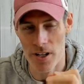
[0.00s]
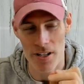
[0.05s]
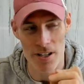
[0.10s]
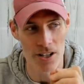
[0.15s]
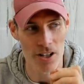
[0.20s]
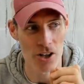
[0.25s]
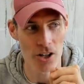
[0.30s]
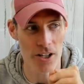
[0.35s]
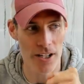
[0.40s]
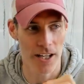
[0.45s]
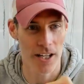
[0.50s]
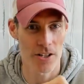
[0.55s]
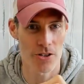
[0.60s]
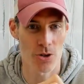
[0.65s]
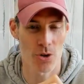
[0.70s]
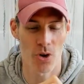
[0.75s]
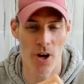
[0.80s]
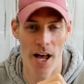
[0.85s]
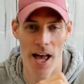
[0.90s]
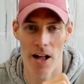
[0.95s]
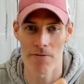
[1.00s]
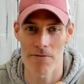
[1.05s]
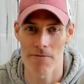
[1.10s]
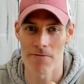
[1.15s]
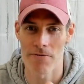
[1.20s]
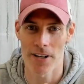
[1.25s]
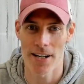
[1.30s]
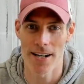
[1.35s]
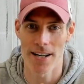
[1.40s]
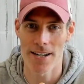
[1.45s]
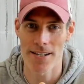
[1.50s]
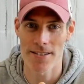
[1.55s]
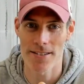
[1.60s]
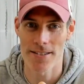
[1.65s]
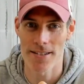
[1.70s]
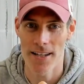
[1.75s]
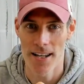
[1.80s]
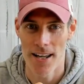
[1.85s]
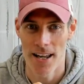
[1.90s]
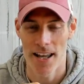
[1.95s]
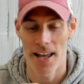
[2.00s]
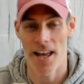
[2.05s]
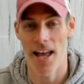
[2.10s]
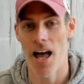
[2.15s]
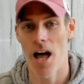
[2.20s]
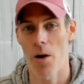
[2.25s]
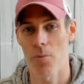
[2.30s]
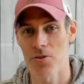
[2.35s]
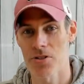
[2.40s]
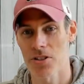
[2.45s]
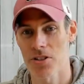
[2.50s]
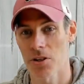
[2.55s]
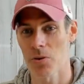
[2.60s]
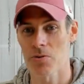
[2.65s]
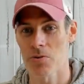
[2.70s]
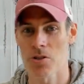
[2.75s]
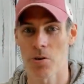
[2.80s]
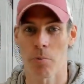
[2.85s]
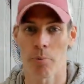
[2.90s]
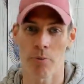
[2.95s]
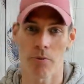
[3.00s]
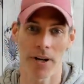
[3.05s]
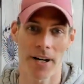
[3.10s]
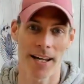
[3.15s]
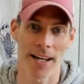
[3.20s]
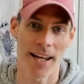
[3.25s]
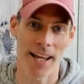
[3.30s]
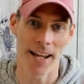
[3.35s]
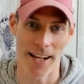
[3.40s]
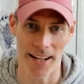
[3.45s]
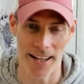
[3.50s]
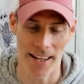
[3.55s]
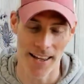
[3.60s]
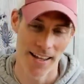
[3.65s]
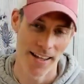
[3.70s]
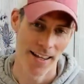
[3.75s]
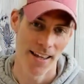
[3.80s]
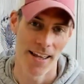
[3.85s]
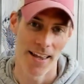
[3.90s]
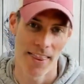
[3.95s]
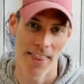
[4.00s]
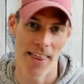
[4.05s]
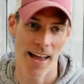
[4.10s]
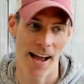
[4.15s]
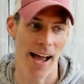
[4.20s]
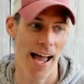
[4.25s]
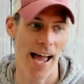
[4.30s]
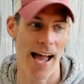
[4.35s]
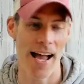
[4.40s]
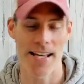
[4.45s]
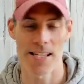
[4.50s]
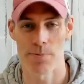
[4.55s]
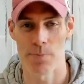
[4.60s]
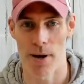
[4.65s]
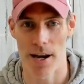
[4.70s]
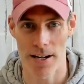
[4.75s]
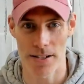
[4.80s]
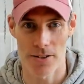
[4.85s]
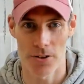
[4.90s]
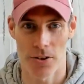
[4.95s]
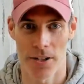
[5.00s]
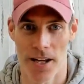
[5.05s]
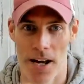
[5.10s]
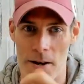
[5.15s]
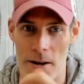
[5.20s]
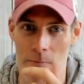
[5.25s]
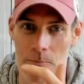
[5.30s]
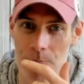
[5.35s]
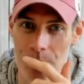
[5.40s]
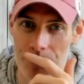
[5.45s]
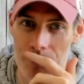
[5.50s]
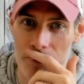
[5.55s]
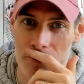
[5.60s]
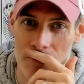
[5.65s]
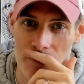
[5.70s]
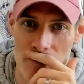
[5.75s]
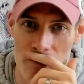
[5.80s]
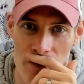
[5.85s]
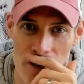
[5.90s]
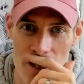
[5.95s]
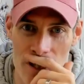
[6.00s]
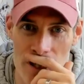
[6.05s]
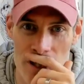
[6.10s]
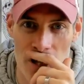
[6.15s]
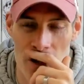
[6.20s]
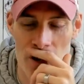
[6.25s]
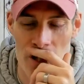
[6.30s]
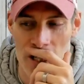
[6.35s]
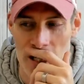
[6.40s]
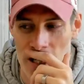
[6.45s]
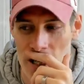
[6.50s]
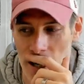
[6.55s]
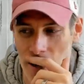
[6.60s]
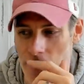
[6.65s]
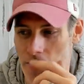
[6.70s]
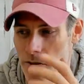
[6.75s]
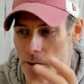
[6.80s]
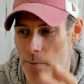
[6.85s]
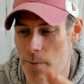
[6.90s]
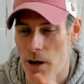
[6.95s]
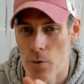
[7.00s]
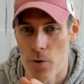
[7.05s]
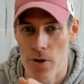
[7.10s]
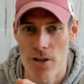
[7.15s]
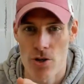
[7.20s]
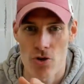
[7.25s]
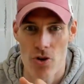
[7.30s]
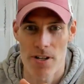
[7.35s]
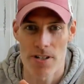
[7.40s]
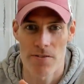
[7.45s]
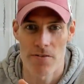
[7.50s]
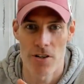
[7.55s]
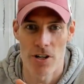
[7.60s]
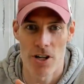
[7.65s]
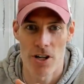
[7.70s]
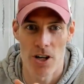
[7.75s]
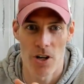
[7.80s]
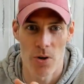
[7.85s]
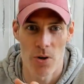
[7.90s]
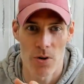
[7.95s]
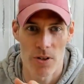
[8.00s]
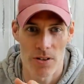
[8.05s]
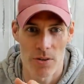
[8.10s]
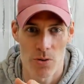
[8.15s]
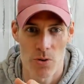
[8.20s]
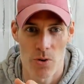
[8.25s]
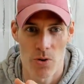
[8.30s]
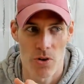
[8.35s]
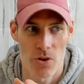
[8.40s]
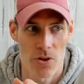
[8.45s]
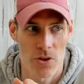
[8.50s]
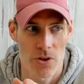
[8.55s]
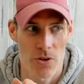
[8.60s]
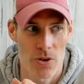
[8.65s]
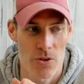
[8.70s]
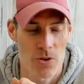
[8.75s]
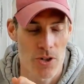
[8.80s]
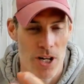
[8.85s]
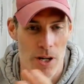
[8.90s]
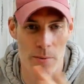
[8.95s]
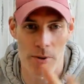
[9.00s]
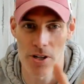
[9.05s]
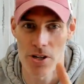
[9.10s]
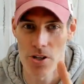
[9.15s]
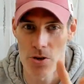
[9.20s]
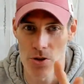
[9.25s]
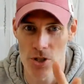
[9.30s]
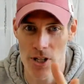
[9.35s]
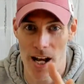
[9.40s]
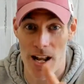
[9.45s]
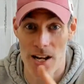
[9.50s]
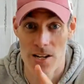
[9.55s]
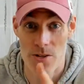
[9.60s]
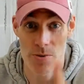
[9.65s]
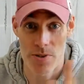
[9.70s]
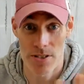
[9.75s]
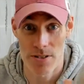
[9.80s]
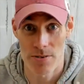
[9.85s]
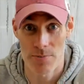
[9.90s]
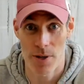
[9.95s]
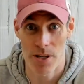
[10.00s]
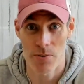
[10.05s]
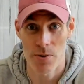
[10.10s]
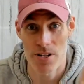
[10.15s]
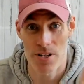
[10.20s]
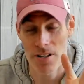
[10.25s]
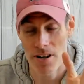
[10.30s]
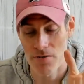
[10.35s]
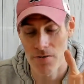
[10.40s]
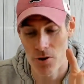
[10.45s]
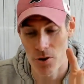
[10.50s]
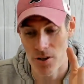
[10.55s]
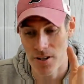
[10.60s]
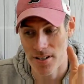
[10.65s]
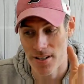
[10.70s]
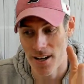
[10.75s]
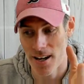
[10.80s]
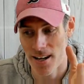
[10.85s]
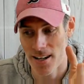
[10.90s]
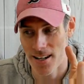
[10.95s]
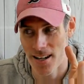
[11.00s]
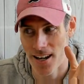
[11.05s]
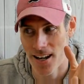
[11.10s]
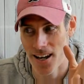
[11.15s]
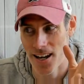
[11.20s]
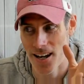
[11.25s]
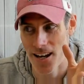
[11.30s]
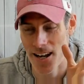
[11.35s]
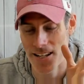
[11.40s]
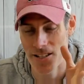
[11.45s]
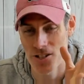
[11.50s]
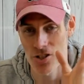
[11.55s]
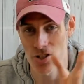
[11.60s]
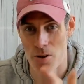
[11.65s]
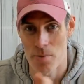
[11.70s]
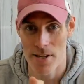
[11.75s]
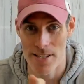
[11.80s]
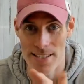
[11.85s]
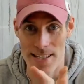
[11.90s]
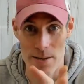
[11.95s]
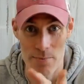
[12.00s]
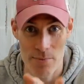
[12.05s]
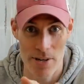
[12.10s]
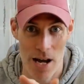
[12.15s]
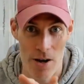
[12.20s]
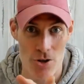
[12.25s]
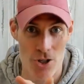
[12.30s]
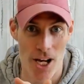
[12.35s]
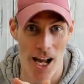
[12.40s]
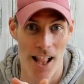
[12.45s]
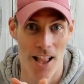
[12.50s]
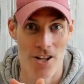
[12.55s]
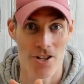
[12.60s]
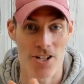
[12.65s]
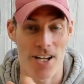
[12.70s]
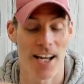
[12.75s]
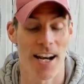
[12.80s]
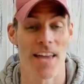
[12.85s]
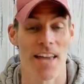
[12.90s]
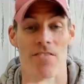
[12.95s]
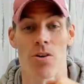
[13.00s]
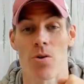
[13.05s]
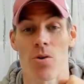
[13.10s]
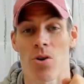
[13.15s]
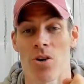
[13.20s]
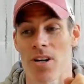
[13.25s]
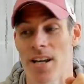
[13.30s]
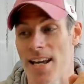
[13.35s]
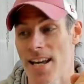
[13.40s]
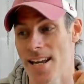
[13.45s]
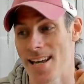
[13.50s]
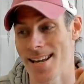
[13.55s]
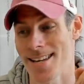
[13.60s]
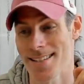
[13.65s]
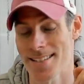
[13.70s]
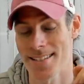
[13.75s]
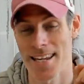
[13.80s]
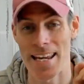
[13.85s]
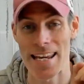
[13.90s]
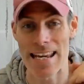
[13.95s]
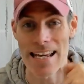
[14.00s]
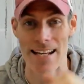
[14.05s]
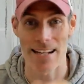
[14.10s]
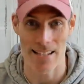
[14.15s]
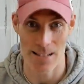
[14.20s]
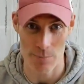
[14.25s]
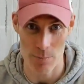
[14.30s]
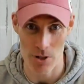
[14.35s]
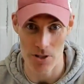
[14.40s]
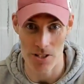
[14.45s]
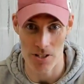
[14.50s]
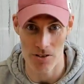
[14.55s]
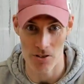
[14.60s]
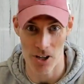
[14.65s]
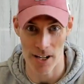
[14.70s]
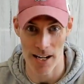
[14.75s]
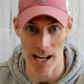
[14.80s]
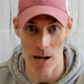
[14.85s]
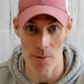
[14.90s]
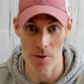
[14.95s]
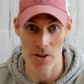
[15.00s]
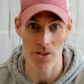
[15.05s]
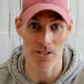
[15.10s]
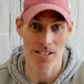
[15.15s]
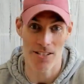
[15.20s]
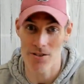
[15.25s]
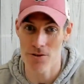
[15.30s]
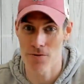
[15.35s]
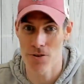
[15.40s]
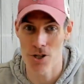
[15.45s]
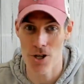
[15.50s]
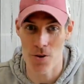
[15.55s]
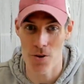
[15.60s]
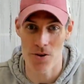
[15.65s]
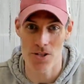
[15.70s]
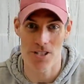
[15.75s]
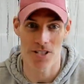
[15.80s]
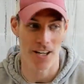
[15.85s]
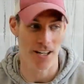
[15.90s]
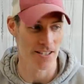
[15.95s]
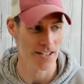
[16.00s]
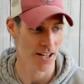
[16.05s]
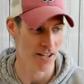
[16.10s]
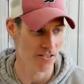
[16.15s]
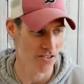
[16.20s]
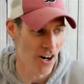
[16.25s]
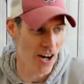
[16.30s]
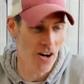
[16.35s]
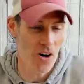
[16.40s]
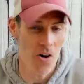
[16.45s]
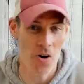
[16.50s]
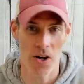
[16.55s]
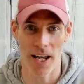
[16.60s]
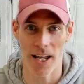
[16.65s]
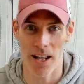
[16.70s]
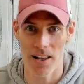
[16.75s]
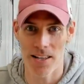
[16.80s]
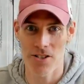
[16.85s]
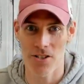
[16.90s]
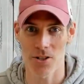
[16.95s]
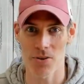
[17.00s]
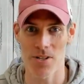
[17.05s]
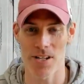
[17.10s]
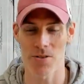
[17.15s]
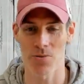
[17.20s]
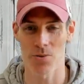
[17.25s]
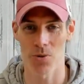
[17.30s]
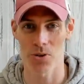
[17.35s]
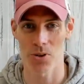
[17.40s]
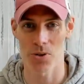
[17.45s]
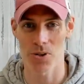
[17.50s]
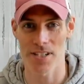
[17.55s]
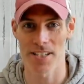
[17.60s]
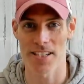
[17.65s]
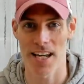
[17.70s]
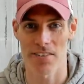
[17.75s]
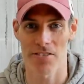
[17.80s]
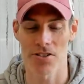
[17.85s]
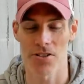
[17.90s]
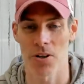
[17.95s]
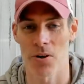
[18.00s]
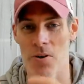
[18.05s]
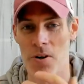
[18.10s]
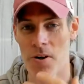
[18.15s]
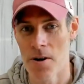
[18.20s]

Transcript: you look at your health and fitness, it helps to, to bring in that aspect, okay? So if you think about when you try something new, or you take on a new challenge, which speaking of which, I've got a, a summer slim down challenge, and everyone is keen as mustard right now because it's something new. It's, it's like, right, okay, let's do this. We're all doing it together. So